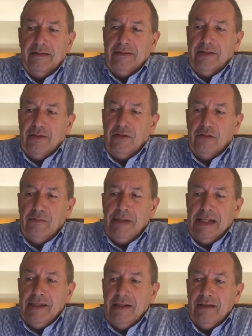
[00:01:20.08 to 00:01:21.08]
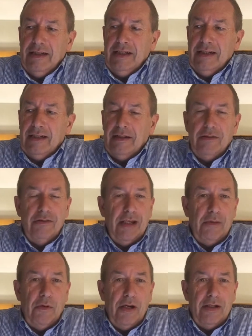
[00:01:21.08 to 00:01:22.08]
So basically, do
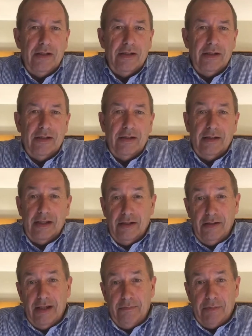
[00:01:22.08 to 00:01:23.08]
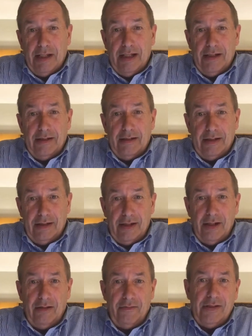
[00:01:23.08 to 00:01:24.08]
they want internet by
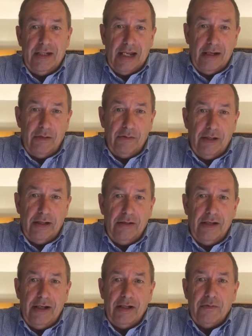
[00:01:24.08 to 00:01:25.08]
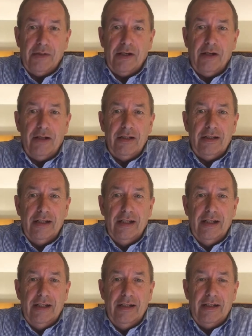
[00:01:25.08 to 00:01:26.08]
itself, standalone internet as we call it?
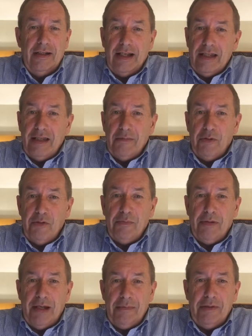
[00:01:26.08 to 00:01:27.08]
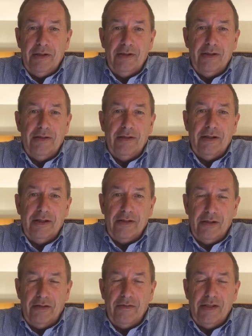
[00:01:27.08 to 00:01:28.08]
That's the most popular
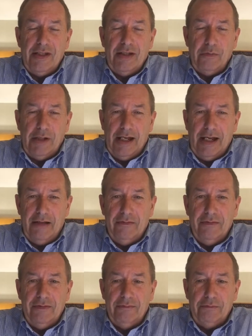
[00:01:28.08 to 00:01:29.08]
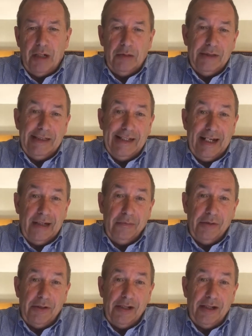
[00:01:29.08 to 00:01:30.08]
service that we have. Probably
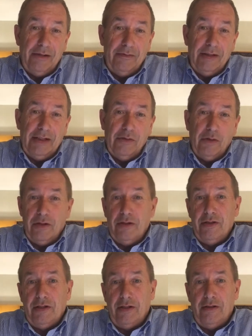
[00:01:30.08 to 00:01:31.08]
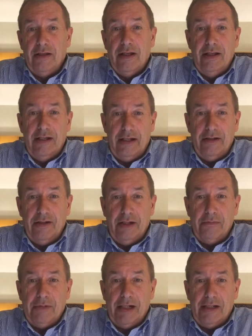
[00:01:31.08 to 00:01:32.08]
90% of the orders are
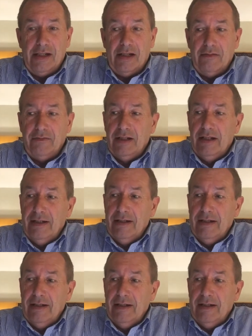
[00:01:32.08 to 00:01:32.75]
internet by itself.